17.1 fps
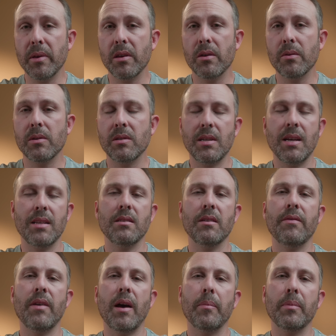
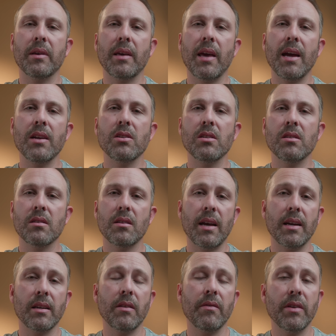U-intensive applications
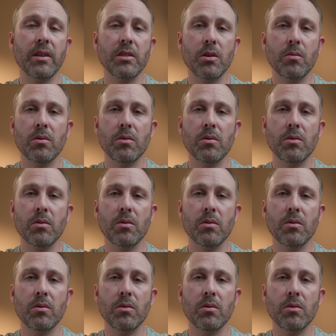like DaVinci